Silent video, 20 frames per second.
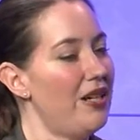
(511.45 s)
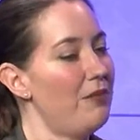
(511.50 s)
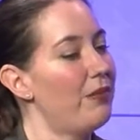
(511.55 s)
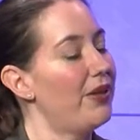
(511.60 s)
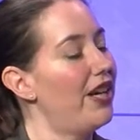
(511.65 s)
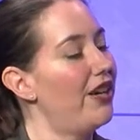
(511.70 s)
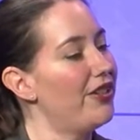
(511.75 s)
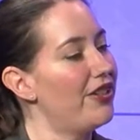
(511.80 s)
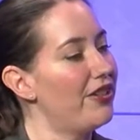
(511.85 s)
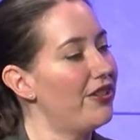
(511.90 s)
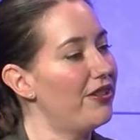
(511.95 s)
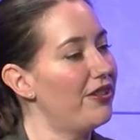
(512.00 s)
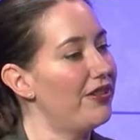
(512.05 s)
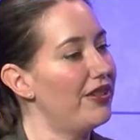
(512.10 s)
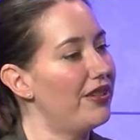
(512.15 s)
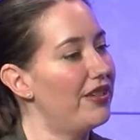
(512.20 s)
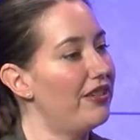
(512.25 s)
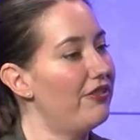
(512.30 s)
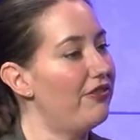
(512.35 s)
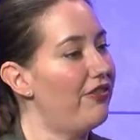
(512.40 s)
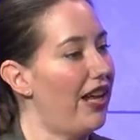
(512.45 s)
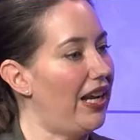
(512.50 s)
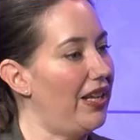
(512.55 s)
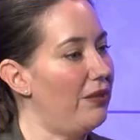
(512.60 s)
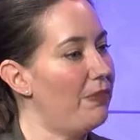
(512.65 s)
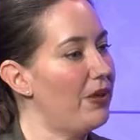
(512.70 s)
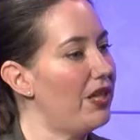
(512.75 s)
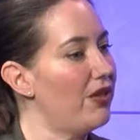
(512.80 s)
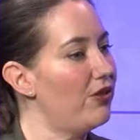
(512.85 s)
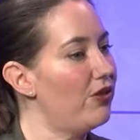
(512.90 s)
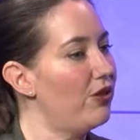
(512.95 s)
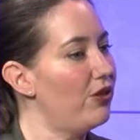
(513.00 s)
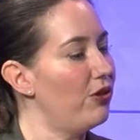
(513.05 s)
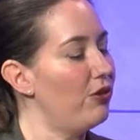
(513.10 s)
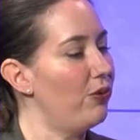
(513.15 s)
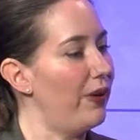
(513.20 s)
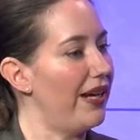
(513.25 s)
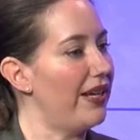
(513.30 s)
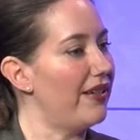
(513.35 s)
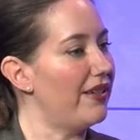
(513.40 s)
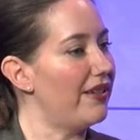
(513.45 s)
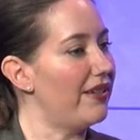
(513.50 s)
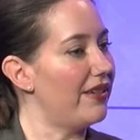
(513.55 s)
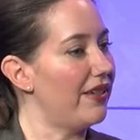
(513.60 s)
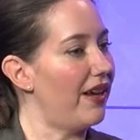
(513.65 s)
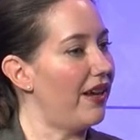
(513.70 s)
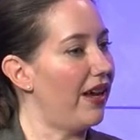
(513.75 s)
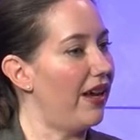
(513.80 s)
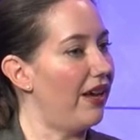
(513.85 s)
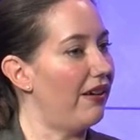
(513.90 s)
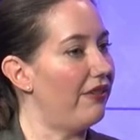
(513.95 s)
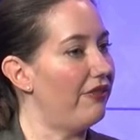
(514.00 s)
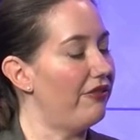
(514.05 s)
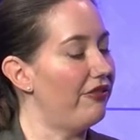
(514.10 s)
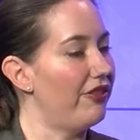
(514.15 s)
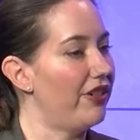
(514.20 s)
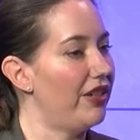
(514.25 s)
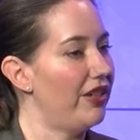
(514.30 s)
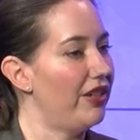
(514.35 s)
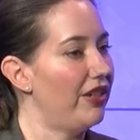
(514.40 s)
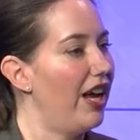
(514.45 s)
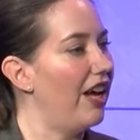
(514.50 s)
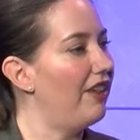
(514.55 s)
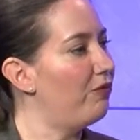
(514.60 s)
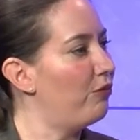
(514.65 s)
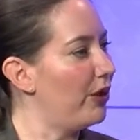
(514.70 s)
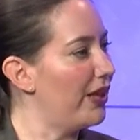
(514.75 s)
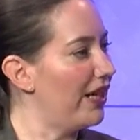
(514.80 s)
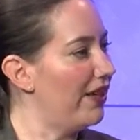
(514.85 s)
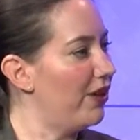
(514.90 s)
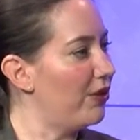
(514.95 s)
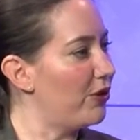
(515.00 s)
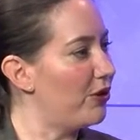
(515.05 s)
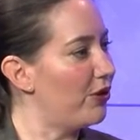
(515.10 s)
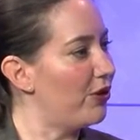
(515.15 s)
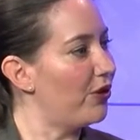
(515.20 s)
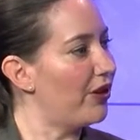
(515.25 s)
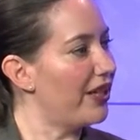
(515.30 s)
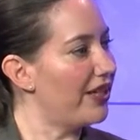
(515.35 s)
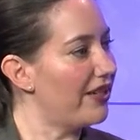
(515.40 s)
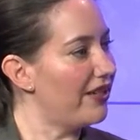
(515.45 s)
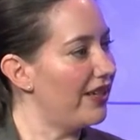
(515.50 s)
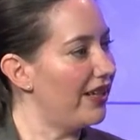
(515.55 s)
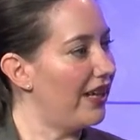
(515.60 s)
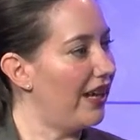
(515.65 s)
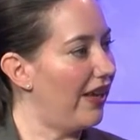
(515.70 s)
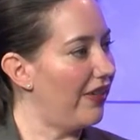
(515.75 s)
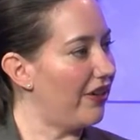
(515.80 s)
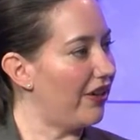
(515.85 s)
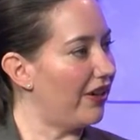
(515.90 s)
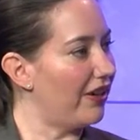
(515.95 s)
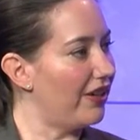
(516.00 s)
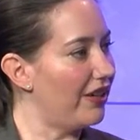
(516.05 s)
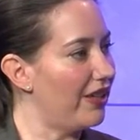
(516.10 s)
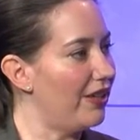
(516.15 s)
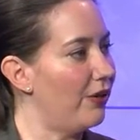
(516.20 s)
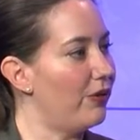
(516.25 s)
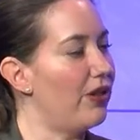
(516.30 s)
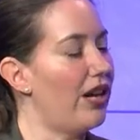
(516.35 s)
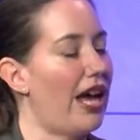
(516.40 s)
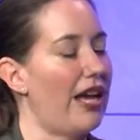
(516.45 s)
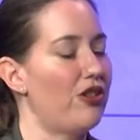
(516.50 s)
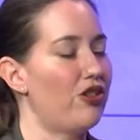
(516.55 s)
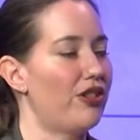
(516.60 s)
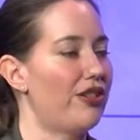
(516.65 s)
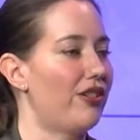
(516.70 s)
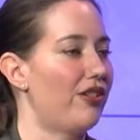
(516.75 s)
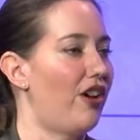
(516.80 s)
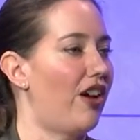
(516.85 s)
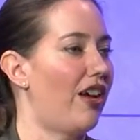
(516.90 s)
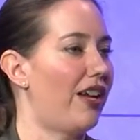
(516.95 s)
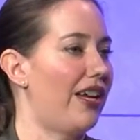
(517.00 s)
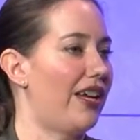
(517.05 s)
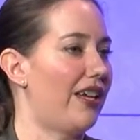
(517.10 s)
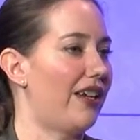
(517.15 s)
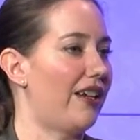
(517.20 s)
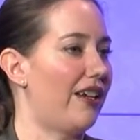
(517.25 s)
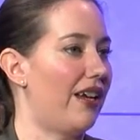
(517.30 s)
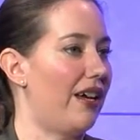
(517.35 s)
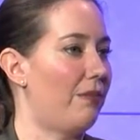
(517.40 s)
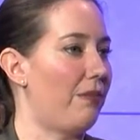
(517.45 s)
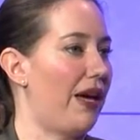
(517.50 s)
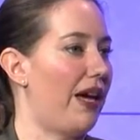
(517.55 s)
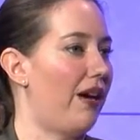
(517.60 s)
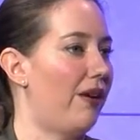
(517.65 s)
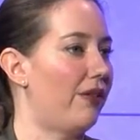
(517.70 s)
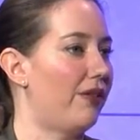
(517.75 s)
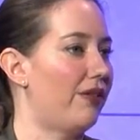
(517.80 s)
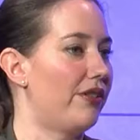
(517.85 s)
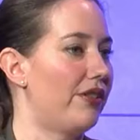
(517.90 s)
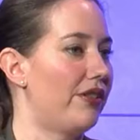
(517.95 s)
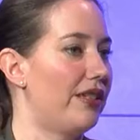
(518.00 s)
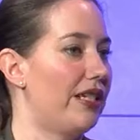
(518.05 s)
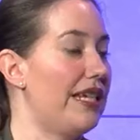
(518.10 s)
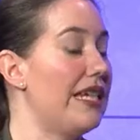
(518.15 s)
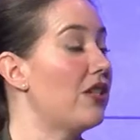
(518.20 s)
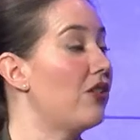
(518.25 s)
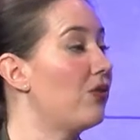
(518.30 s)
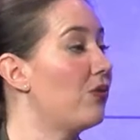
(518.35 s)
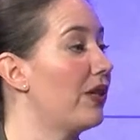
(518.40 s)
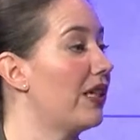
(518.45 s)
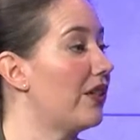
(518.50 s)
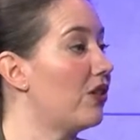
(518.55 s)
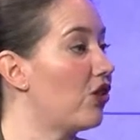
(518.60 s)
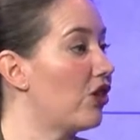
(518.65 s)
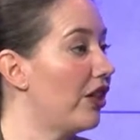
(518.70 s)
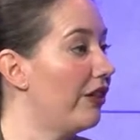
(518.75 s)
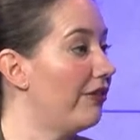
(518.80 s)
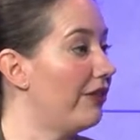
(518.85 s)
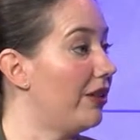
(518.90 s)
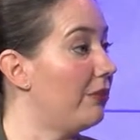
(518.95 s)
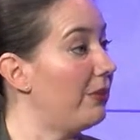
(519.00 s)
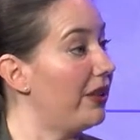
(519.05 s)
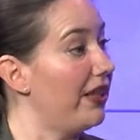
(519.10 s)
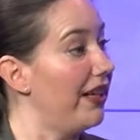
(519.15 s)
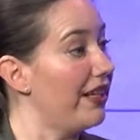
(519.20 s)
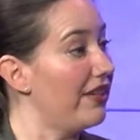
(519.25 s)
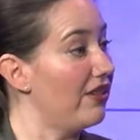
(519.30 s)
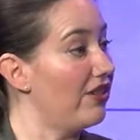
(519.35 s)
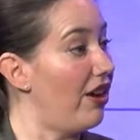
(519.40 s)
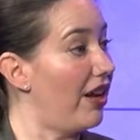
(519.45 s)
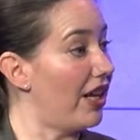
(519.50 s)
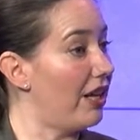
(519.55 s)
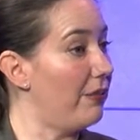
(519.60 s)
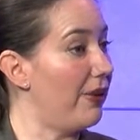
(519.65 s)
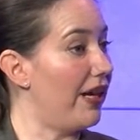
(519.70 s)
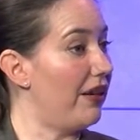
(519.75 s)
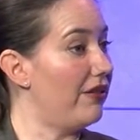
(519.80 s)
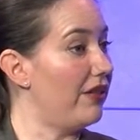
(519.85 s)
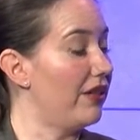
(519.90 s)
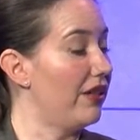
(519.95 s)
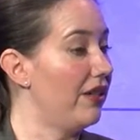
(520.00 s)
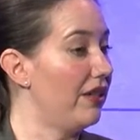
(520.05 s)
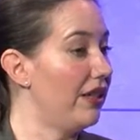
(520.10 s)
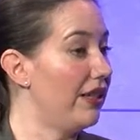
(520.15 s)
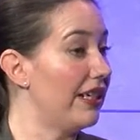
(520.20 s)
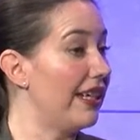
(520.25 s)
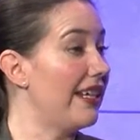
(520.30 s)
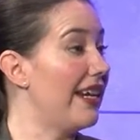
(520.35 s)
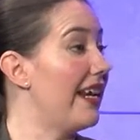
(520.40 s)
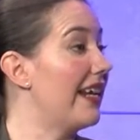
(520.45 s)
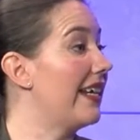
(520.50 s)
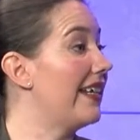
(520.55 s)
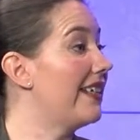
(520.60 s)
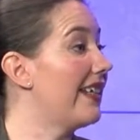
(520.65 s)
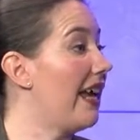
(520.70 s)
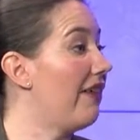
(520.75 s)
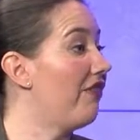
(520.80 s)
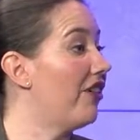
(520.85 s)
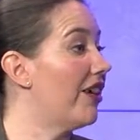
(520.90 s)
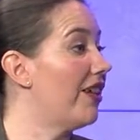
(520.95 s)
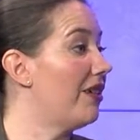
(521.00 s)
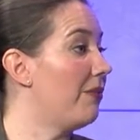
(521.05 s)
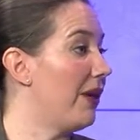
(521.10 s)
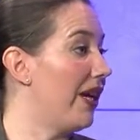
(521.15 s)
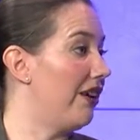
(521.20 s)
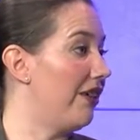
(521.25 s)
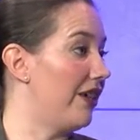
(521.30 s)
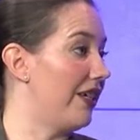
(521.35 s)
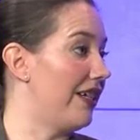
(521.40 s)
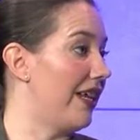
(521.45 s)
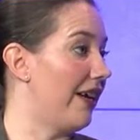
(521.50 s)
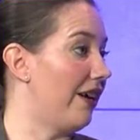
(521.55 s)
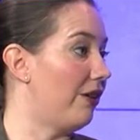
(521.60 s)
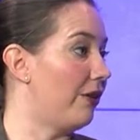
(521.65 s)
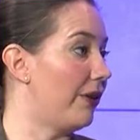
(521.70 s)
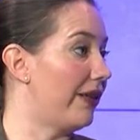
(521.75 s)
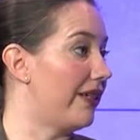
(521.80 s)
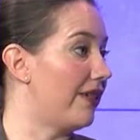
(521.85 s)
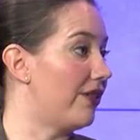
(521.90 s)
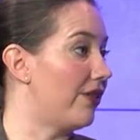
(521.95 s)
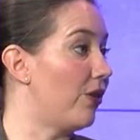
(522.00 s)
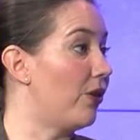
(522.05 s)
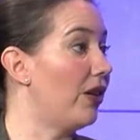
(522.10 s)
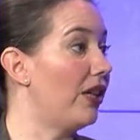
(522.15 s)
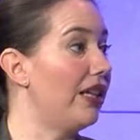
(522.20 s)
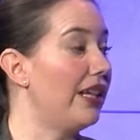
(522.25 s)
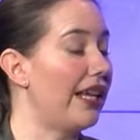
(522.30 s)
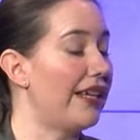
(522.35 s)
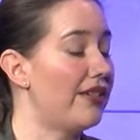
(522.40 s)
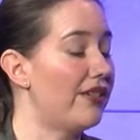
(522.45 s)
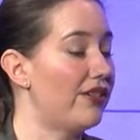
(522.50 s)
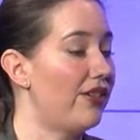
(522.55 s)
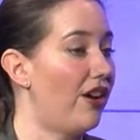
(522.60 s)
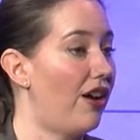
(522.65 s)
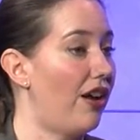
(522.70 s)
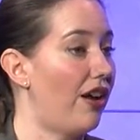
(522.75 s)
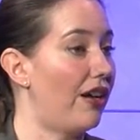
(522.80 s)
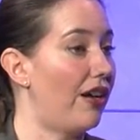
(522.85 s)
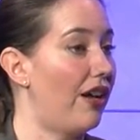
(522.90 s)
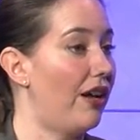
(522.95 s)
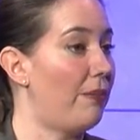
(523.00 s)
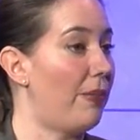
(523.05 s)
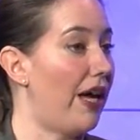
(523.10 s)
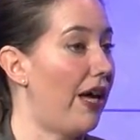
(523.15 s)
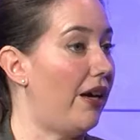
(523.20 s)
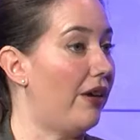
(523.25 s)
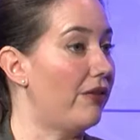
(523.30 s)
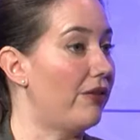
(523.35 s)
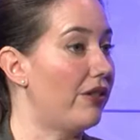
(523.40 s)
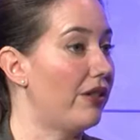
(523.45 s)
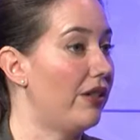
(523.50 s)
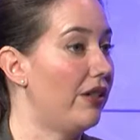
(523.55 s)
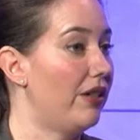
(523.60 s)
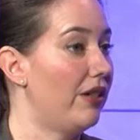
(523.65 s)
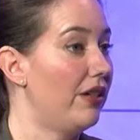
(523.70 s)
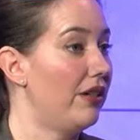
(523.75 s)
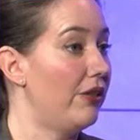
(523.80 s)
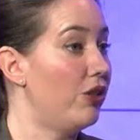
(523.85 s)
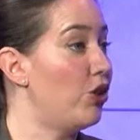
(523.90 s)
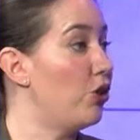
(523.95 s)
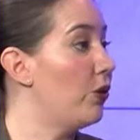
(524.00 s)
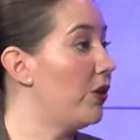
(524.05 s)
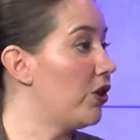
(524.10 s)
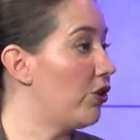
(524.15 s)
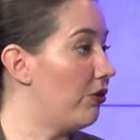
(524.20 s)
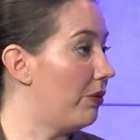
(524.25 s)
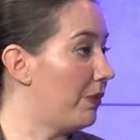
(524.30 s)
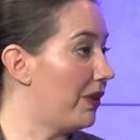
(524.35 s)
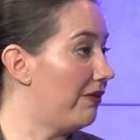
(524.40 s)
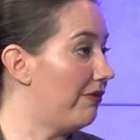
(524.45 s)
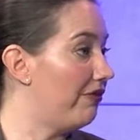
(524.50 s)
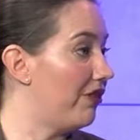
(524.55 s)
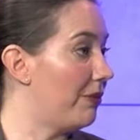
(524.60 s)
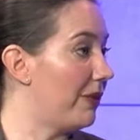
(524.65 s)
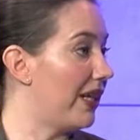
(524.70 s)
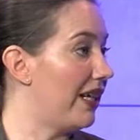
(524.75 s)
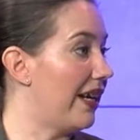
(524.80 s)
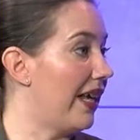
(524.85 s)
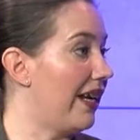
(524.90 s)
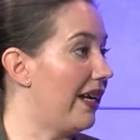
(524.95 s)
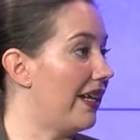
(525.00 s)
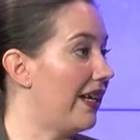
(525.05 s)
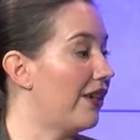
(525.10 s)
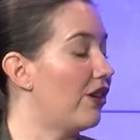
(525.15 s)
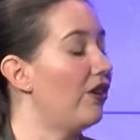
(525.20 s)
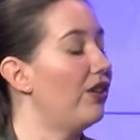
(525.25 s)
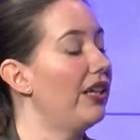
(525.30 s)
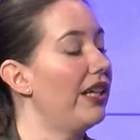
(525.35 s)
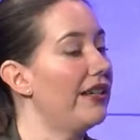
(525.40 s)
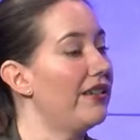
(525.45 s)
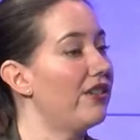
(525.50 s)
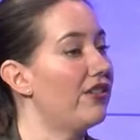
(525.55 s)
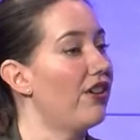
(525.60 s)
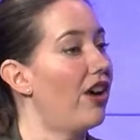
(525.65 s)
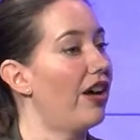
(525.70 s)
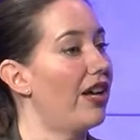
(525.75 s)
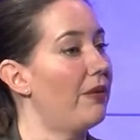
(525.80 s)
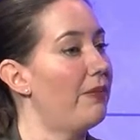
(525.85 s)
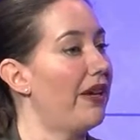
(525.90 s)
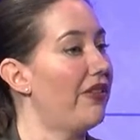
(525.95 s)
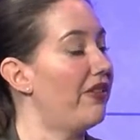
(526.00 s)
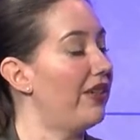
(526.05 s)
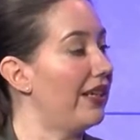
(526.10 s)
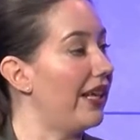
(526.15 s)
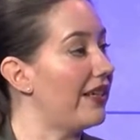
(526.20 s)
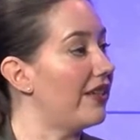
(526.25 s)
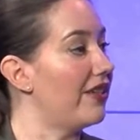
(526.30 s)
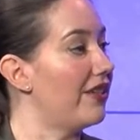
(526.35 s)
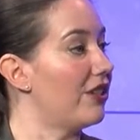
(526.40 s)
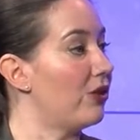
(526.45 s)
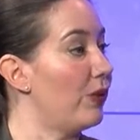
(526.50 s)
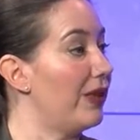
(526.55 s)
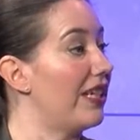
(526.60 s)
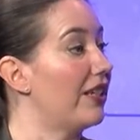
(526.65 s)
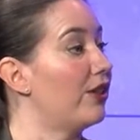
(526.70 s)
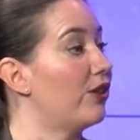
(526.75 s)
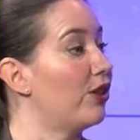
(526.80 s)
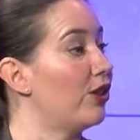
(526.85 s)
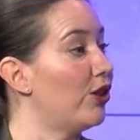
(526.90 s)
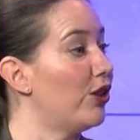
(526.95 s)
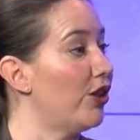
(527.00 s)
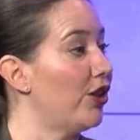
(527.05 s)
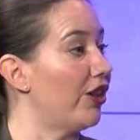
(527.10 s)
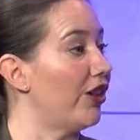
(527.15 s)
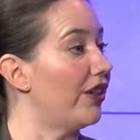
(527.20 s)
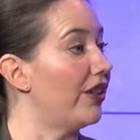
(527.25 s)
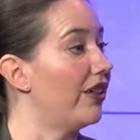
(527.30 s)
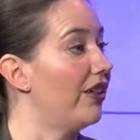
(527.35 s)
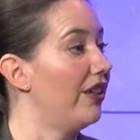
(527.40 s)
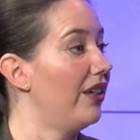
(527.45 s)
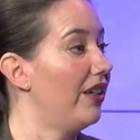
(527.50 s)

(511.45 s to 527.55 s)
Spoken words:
But also developing new ways of bringing those stories together. You know, not just talking about history in general, but let's talk about Connecticut's African-American heroines, or let's talk about Jewish women from Connecticut, or let's talk about the lessons we can learn